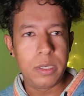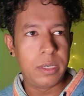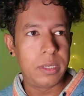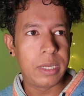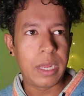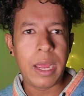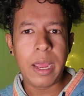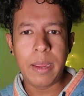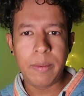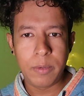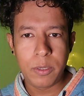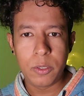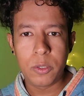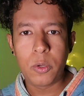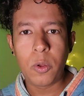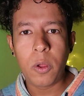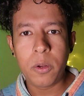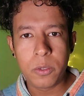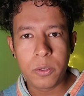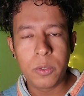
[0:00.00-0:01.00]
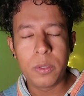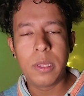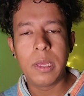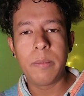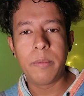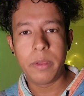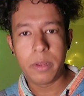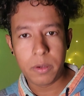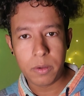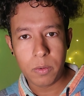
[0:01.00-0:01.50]
time to talk to
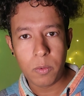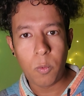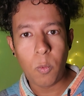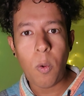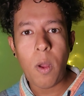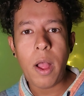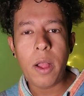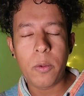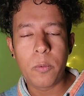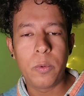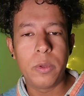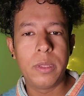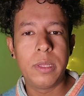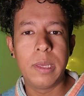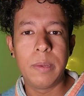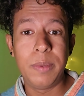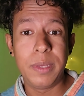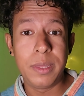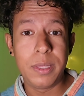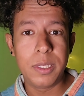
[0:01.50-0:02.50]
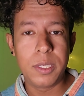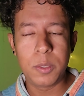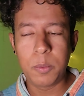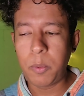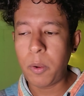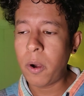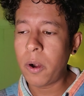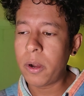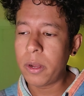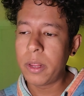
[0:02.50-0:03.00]
them and walk with them in this
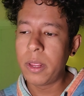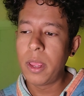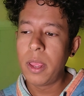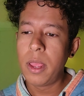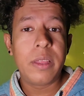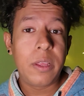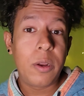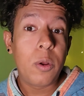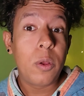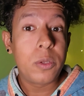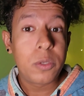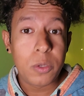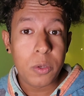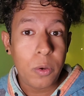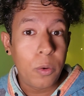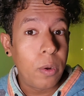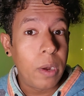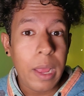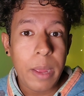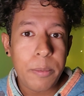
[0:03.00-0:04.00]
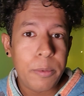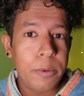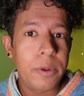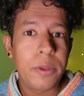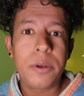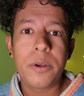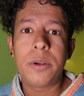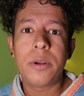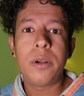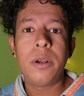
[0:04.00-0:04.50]
park. They're also a
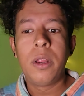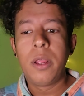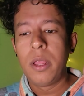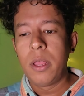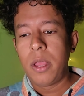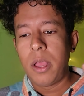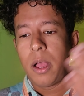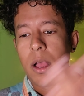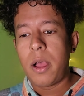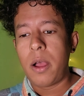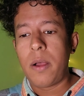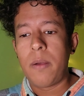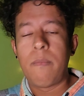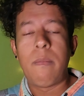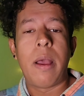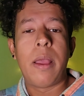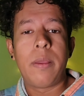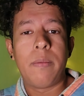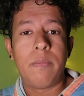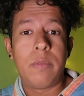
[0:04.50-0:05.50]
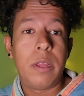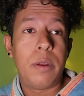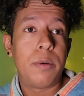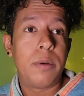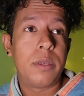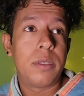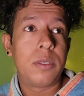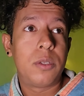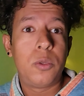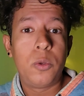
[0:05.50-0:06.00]
collaborator. Um, I, there
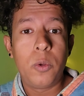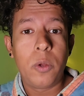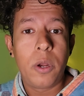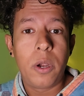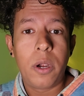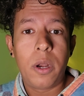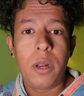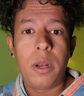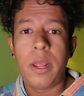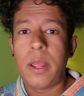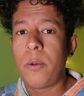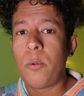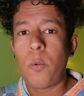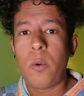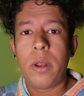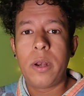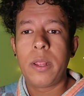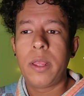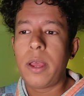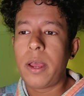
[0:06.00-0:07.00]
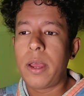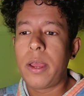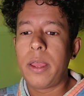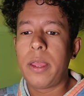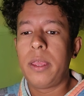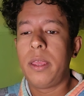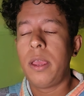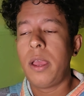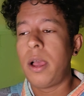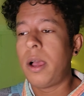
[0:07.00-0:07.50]
was two girls and one
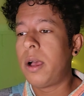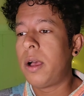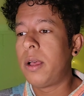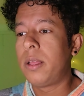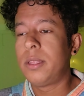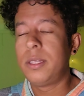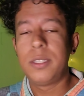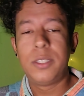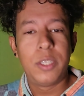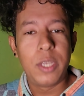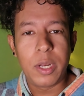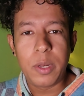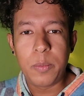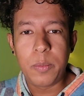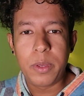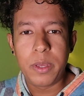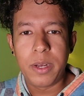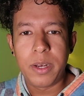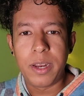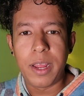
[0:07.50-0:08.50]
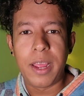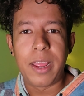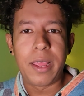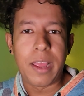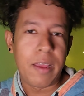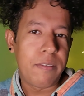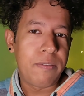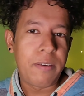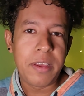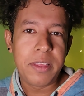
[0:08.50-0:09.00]
guy. Uh, this gentleman,
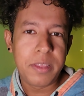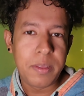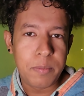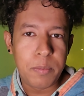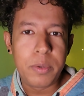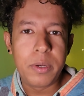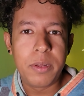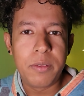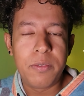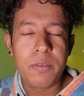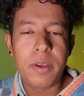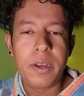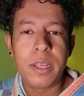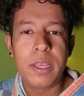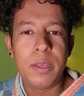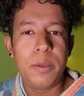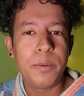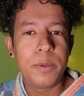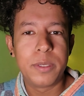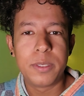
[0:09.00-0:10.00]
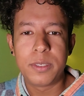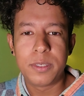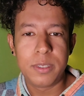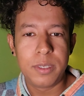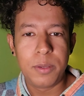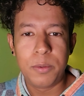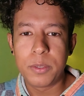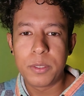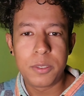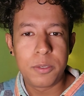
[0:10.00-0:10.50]
I, I find them pretty funny. He was,
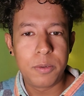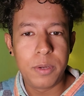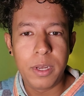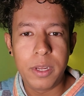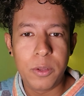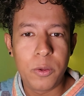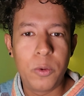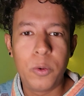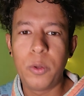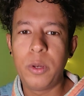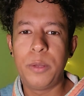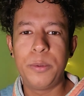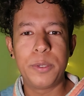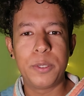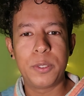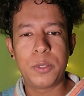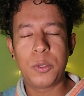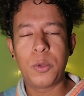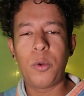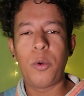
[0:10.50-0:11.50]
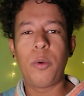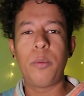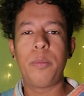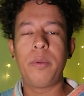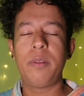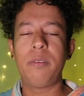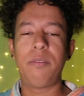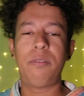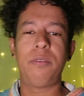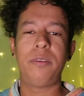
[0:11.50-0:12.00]
he was really cool. He was so
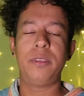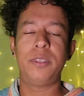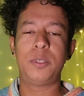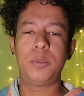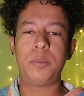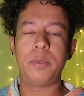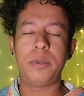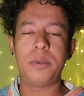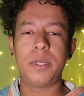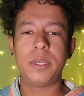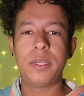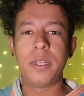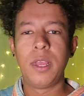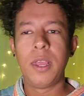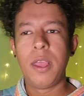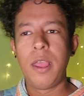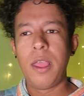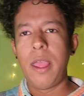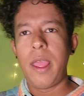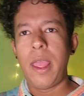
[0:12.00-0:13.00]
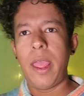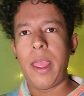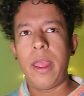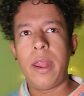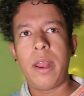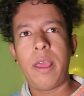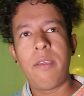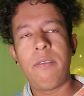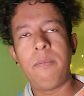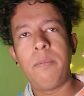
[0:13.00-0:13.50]
open, free spirit.
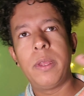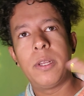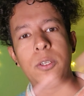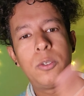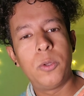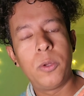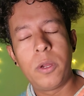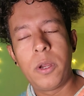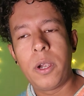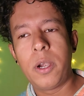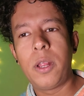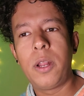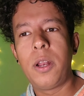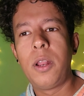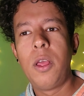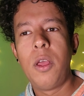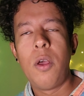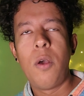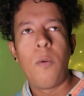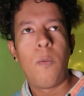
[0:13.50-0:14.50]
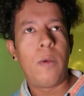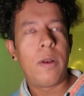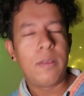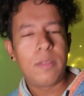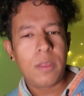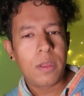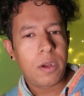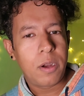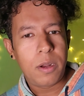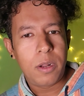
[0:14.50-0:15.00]
And I met two girls. One
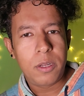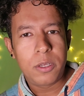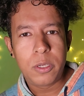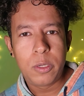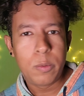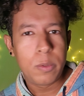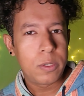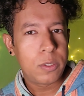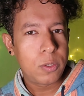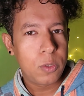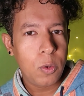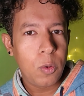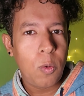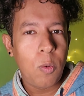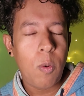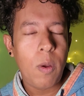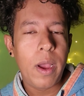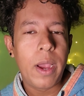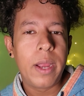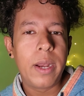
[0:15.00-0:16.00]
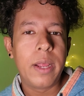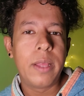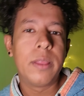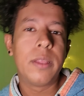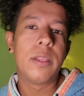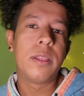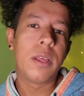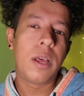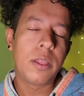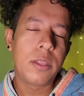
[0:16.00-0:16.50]
of the girls, she was so quiet, and
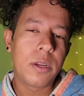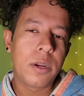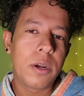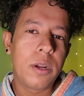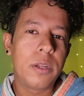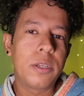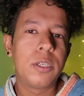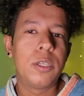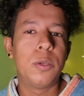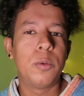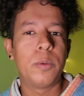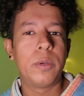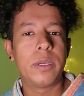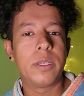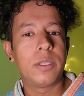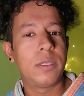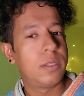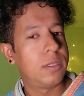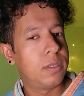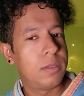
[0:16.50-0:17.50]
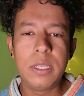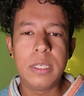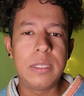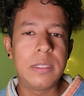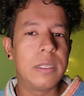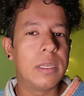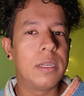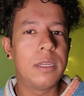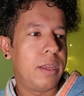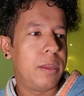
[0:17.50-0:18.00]
then other girl, she was
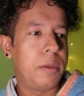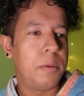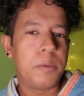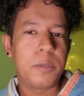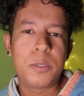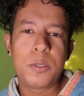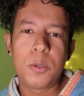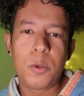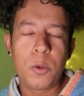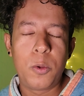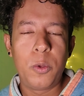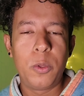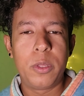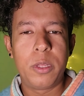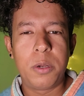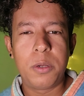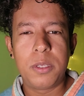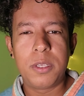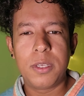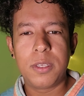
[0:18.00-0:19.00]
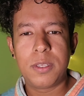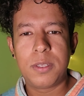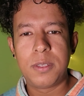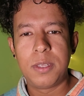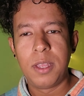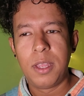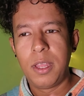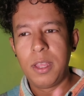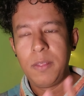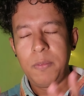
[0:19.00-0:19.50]
decent. It was so cool. They're
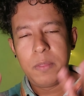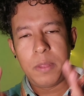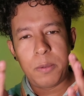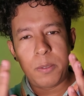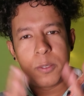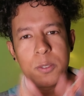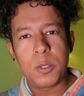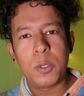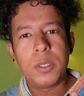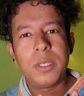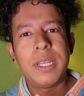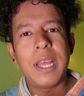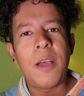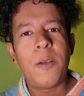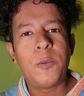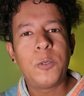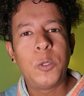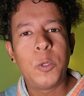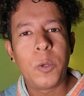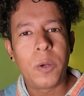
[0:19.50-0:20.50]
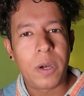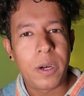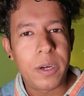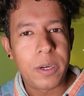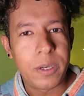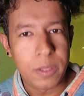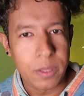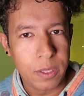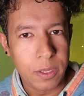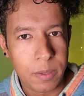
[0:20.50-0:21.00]
just, they were so down to
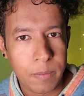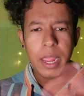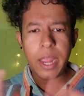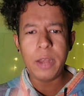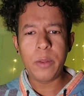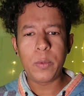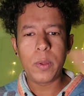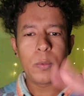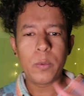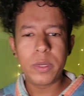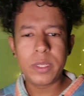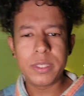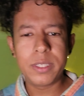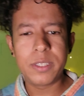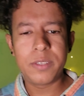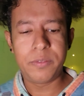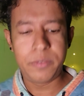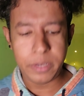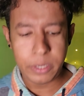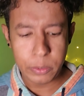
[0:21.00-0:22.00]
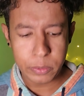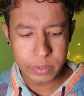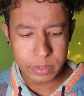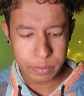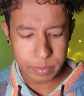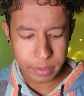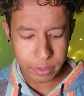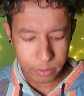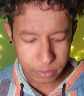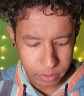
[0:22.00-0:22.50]
earth. Anyway, what is this video is
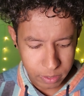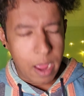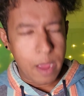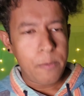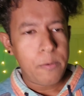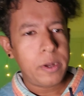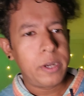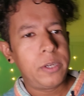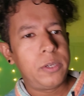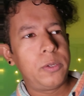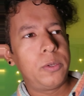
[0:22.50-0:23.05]
about? I wanted